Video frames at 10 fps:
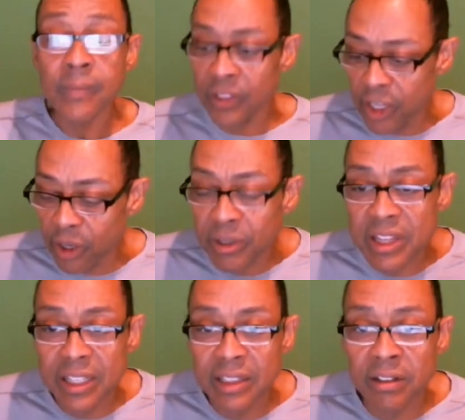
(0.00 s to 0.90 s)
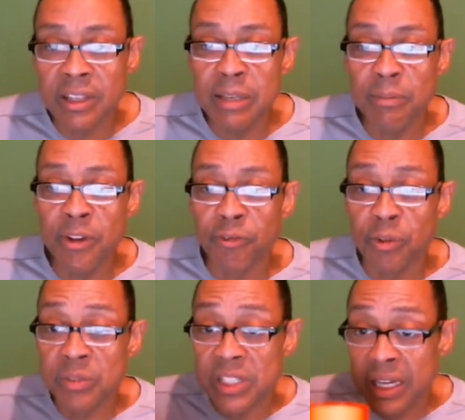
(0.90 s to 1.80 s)
The only thing that'll keep me
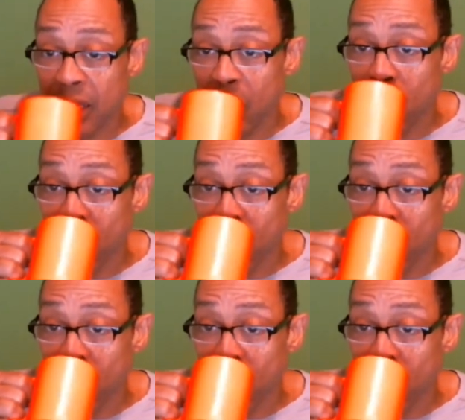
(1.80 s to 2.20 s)
from selling